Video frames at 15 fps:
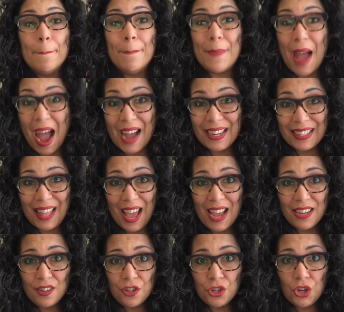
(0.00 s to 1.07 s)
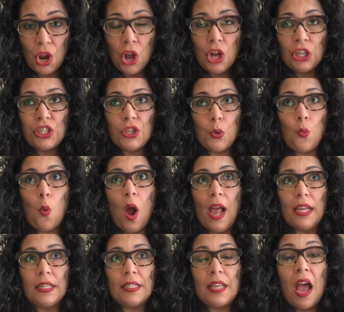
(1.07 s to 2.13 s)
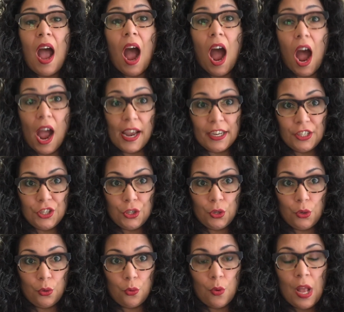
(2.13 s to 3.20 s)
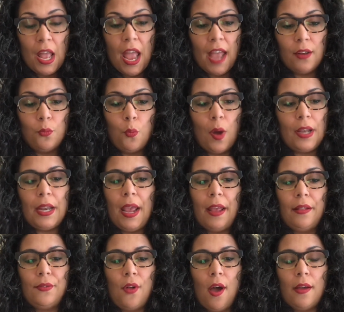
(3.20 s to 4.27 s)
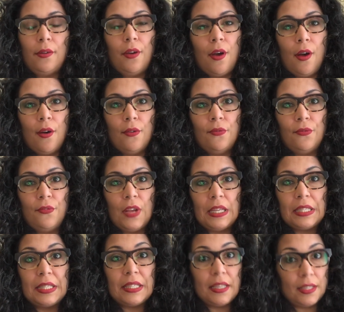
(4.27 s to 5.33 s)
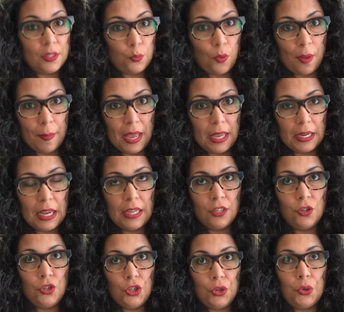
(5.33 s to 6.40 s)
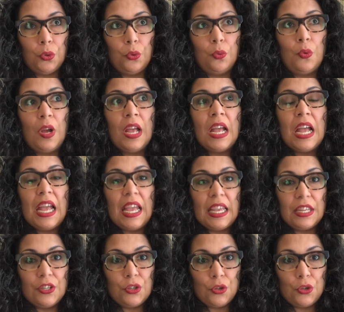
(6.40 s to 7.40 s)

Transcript: backlash to what I do and what a lot of cis women do in